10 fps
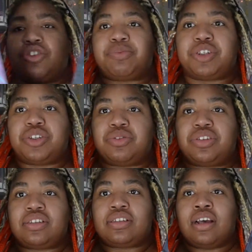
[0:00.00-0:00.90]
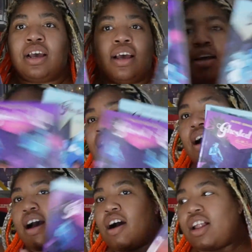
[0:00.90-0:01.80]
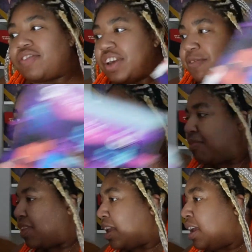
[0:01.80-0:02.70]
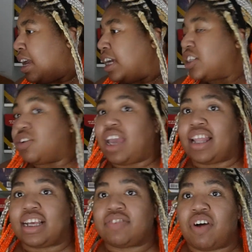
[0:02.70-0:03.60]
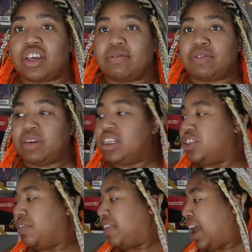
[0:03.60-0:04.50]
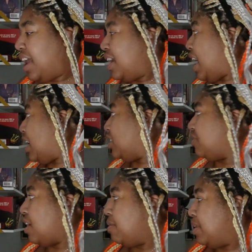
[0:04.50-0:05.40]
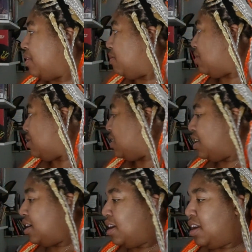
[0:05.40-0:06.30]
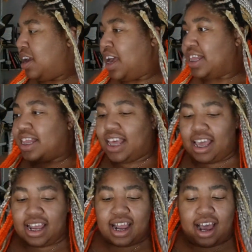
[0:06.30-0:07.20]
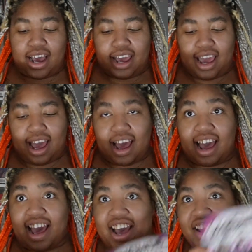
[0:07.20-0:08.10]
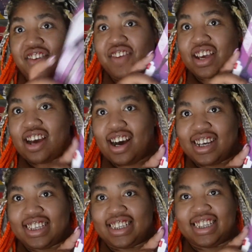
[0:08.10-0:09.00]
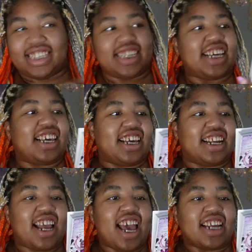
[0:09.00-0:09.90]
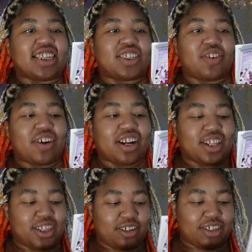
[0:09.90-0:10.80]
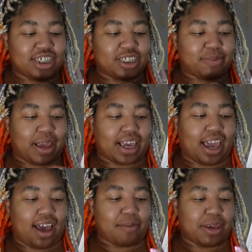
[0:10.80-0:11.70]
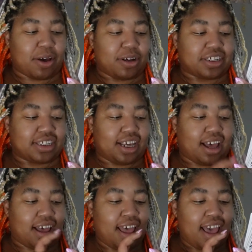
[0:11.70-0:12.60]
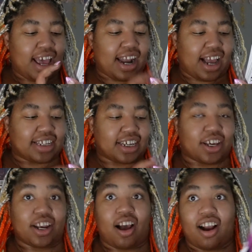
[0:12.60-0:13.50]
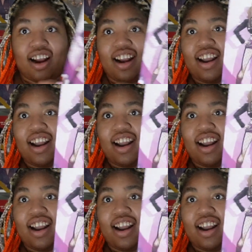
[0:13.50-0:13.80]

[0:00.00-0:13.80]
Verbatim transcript: to produce, all of it. So, yeah, that's volumes one and two of that. Hi, Geronimo. Then I have Constantine, Distorted Illusions by Kami Garcia and Isaac Goodhart.